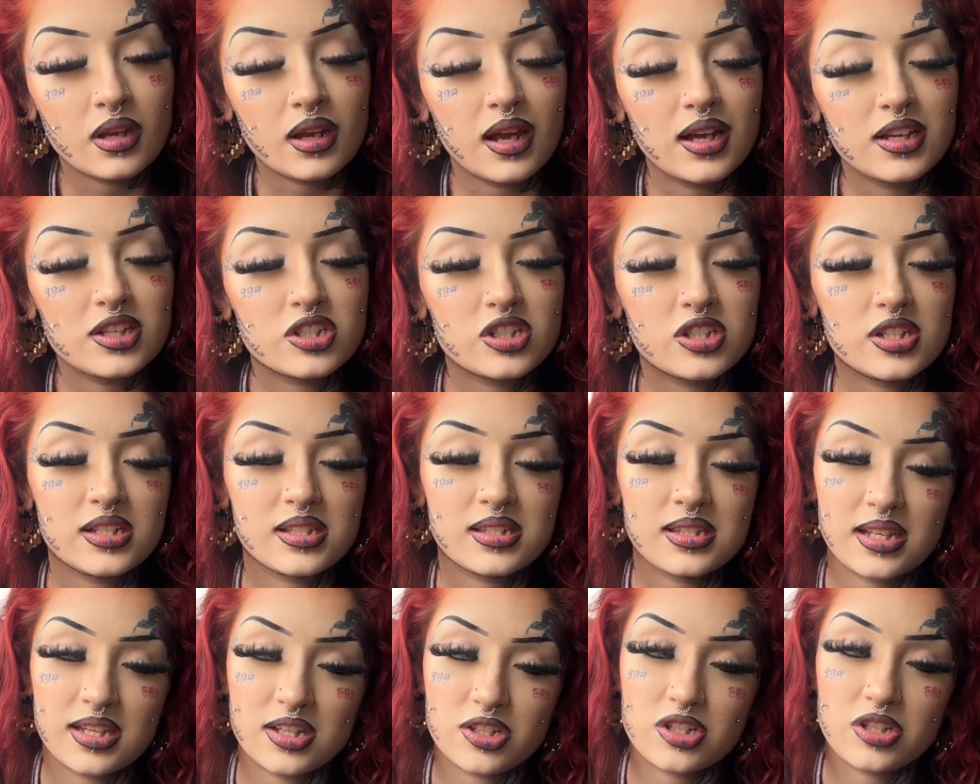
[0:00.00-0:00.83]
She
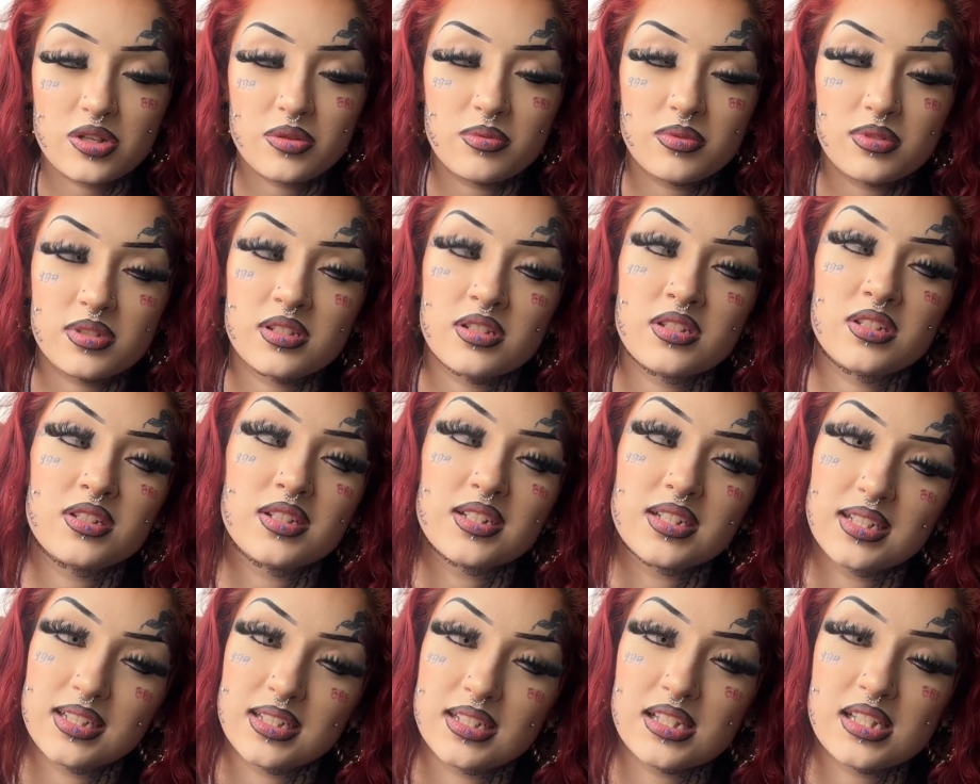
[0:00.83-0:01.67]
says she wasn't
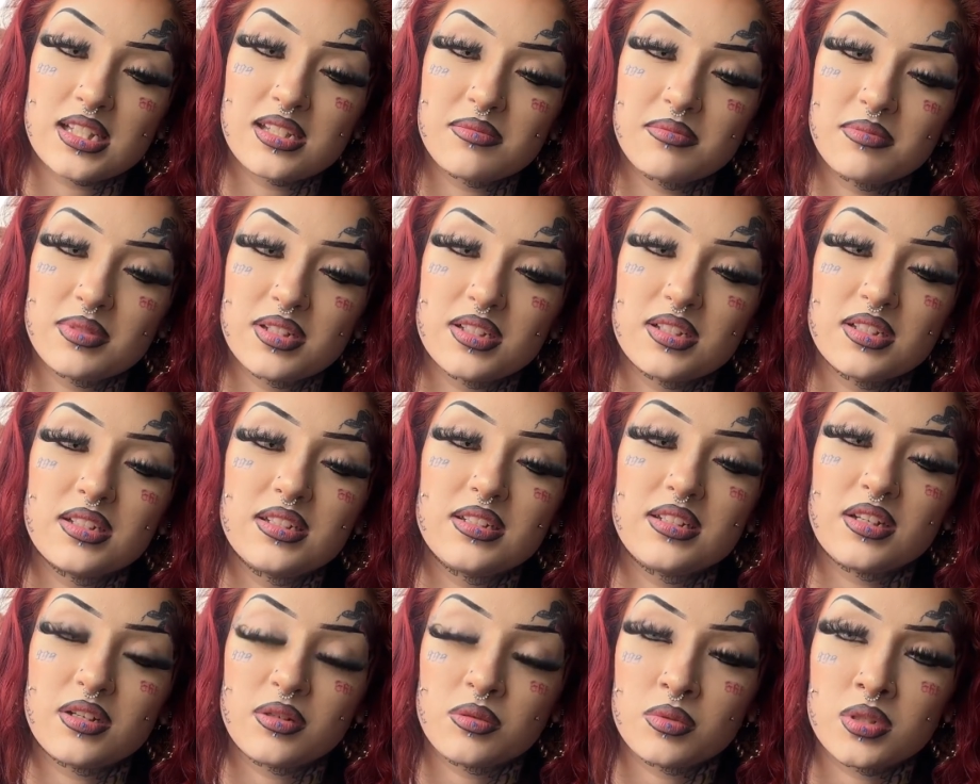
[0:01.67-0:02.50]
jealous, but
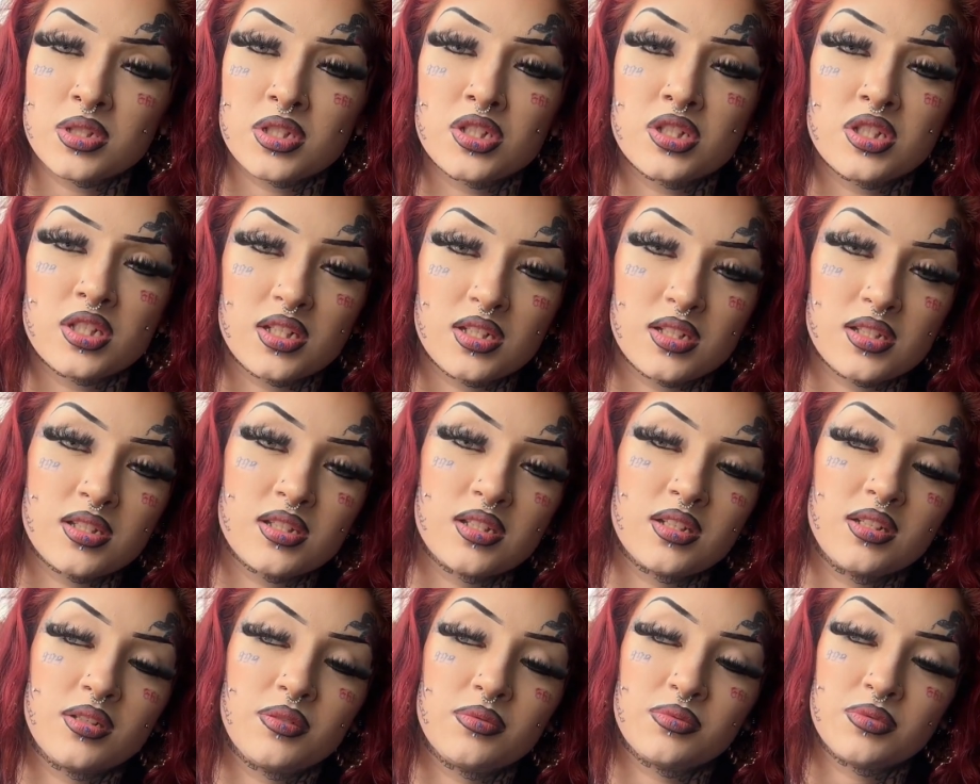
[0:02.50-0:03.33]
there was
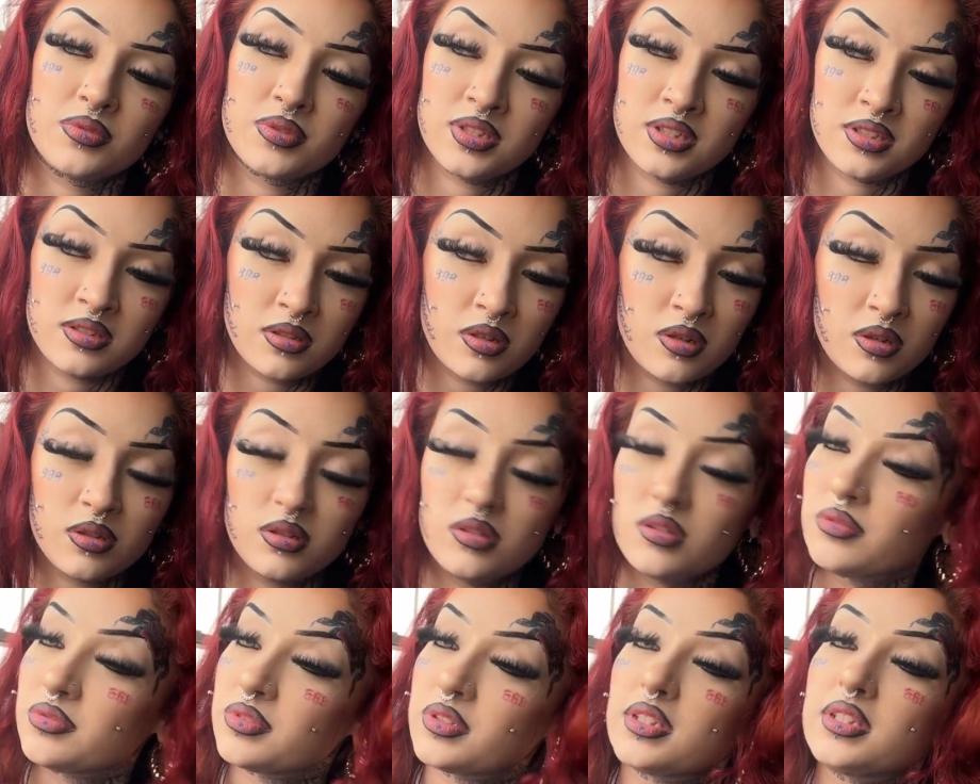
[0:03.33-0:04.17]
jealousy written all
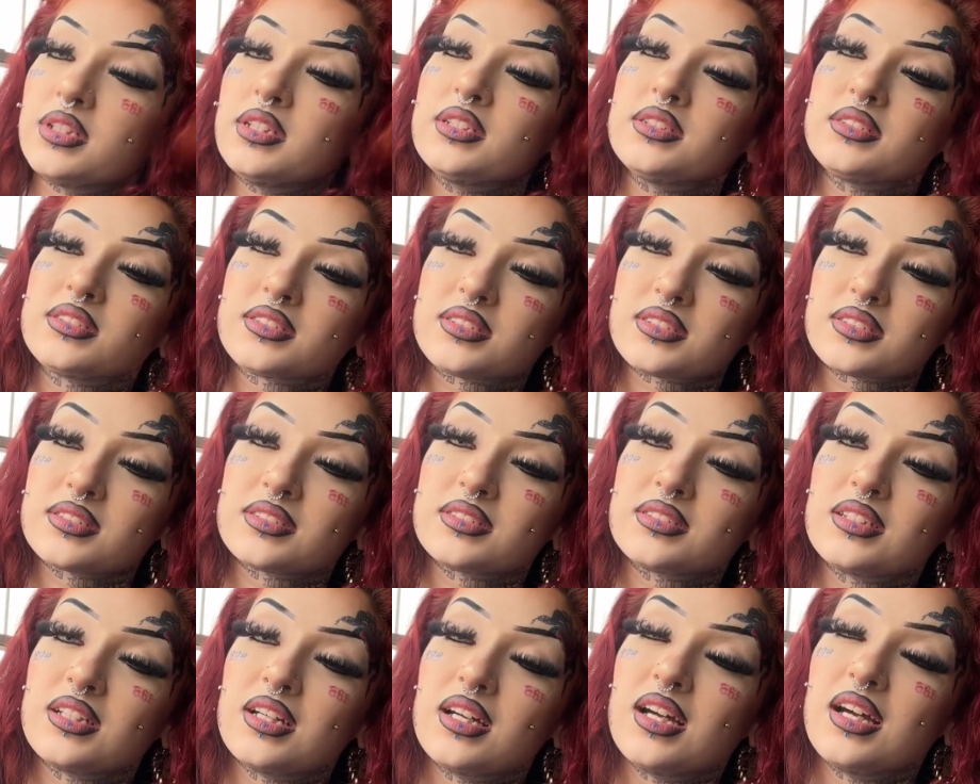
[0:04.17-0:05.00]
over it.
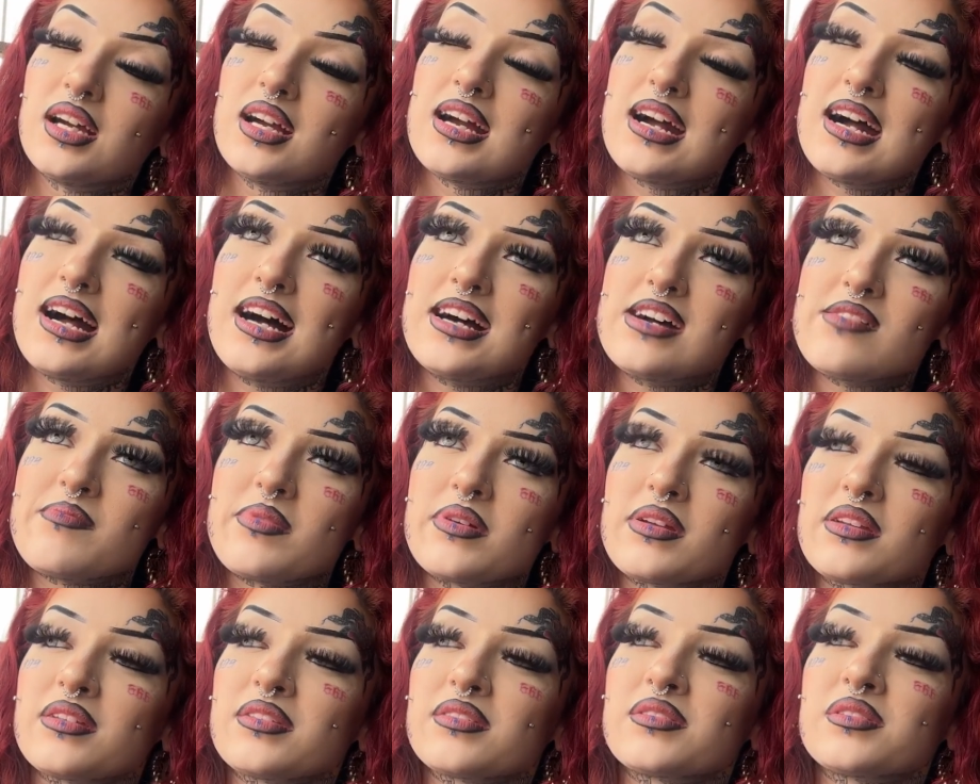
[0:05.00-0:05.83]
I've
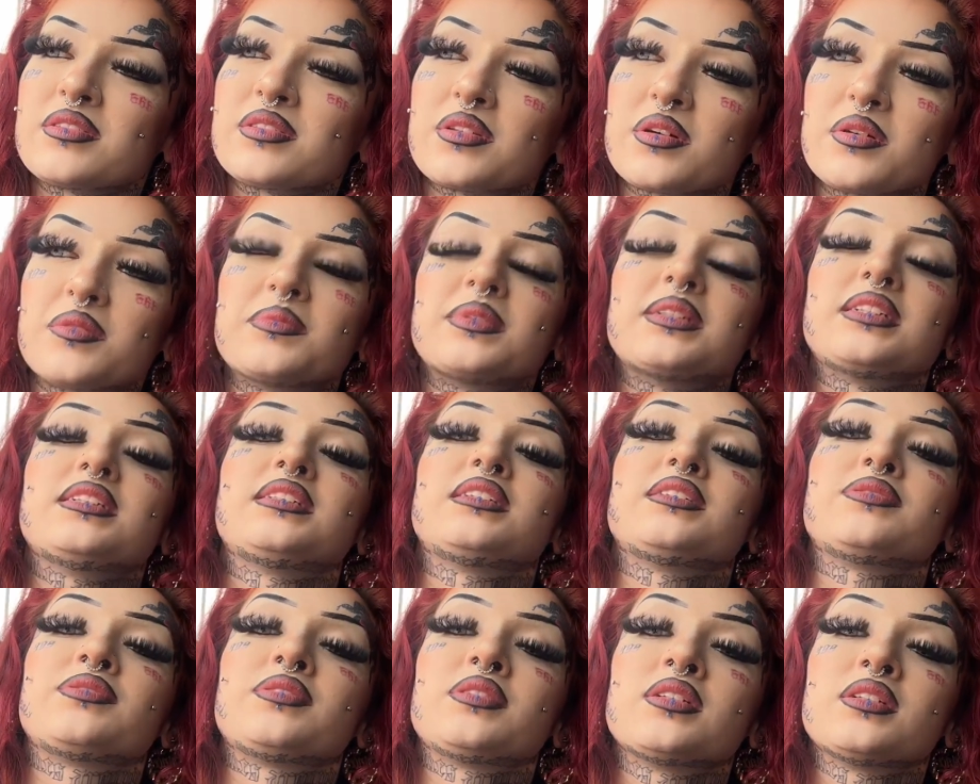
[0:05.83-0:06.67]
been in so many
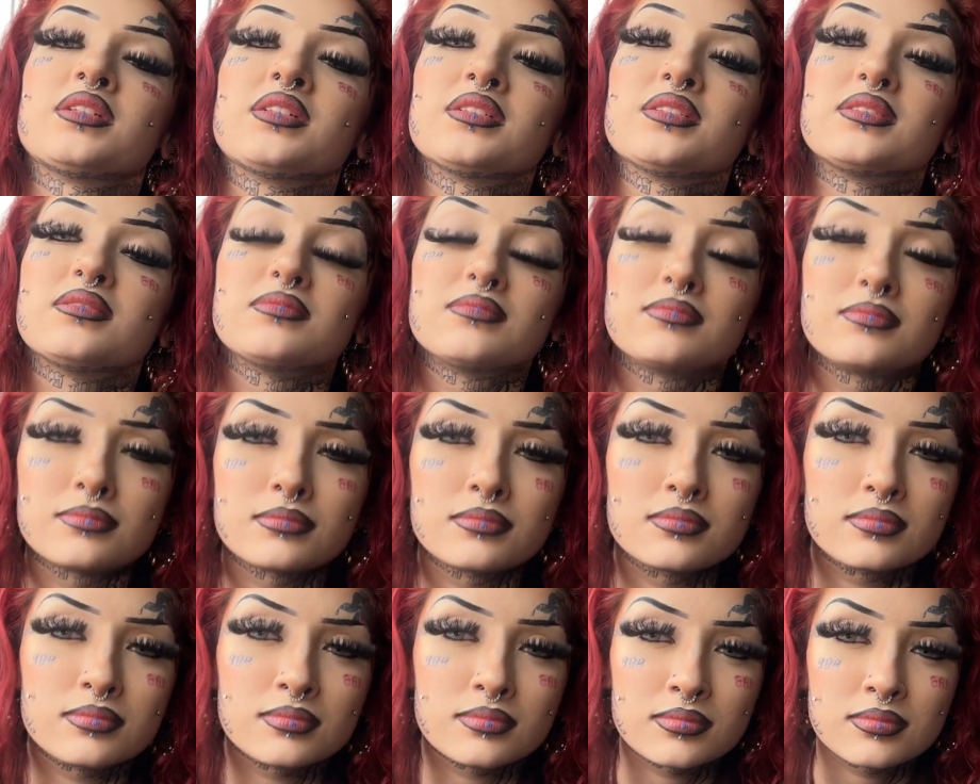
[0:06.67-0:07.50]
different
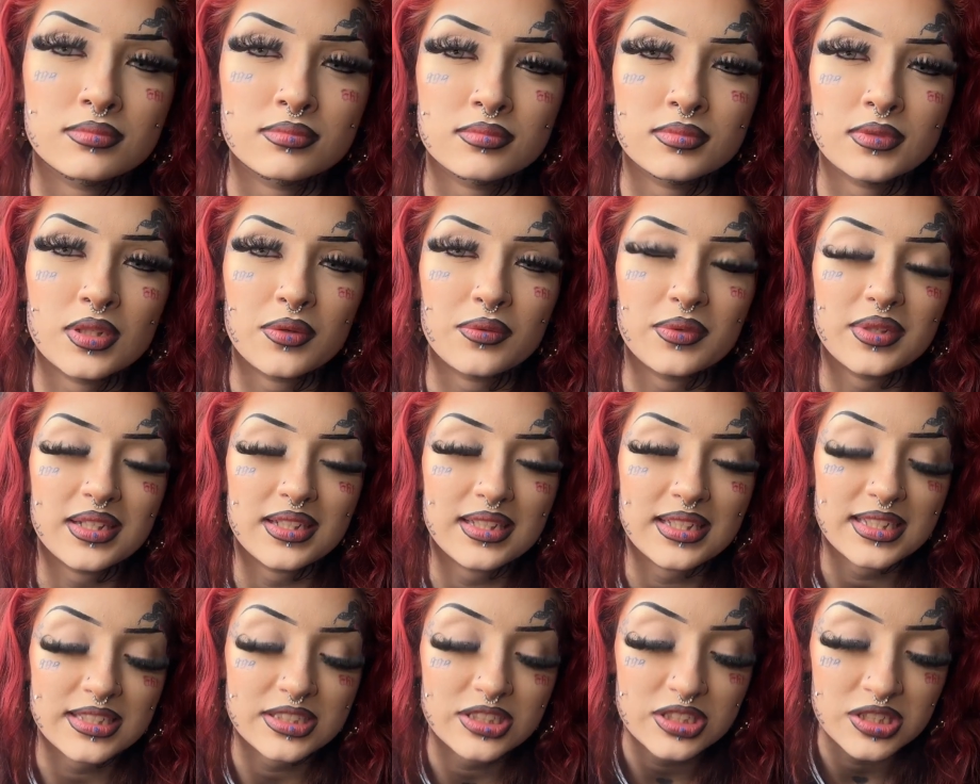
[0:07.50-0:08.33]

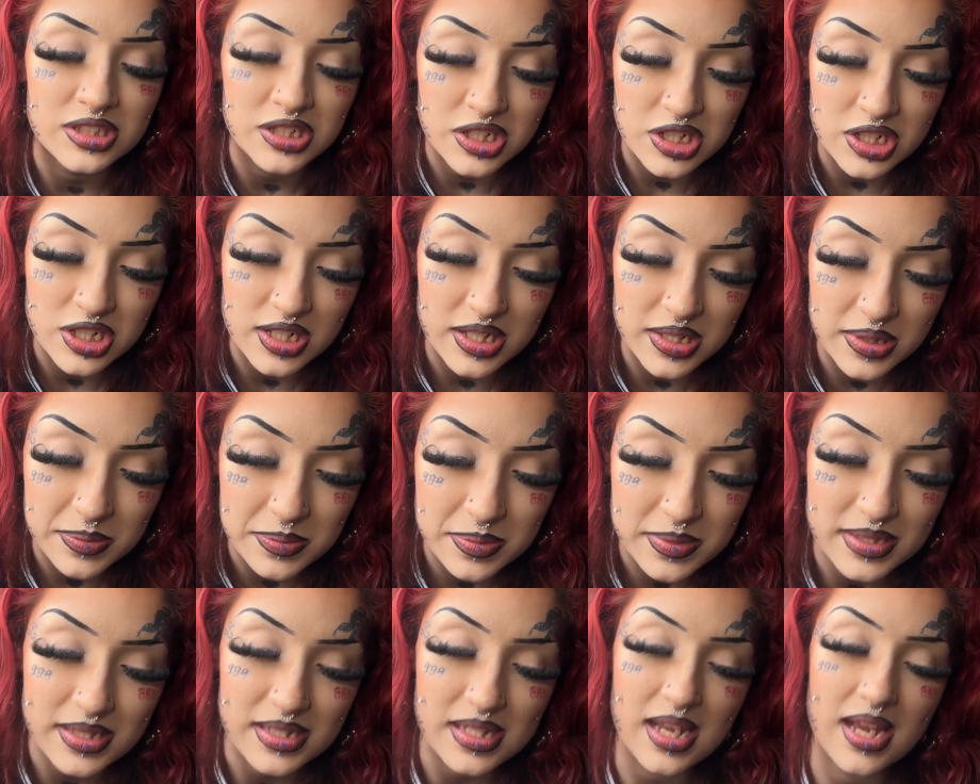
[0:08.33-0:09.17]

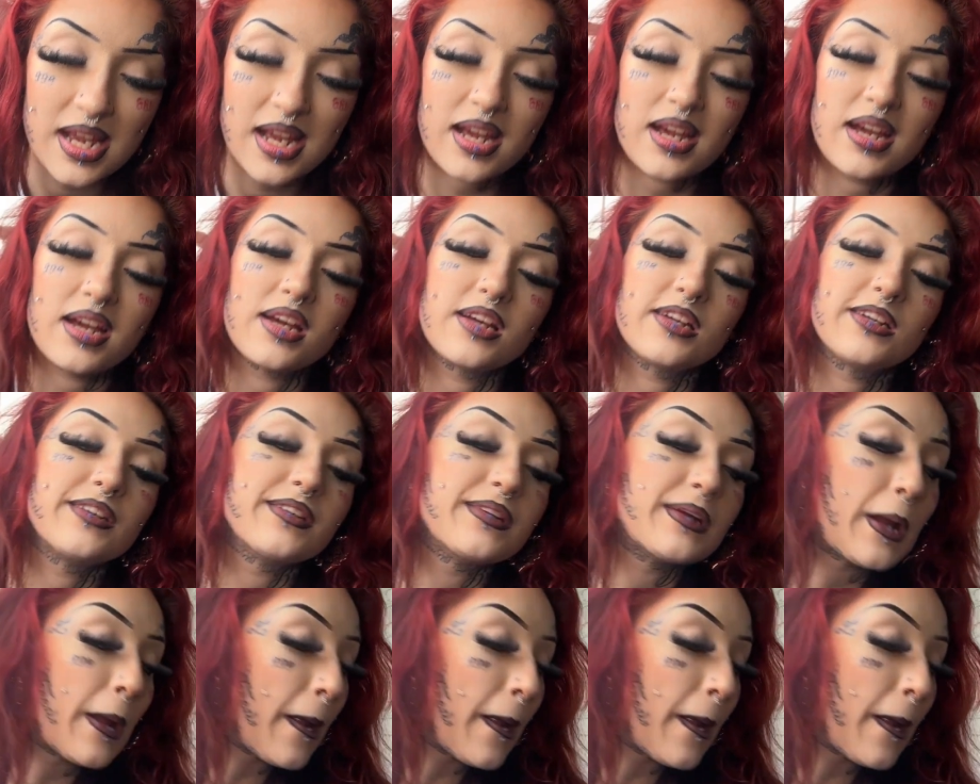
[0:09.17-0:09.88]
relationships, and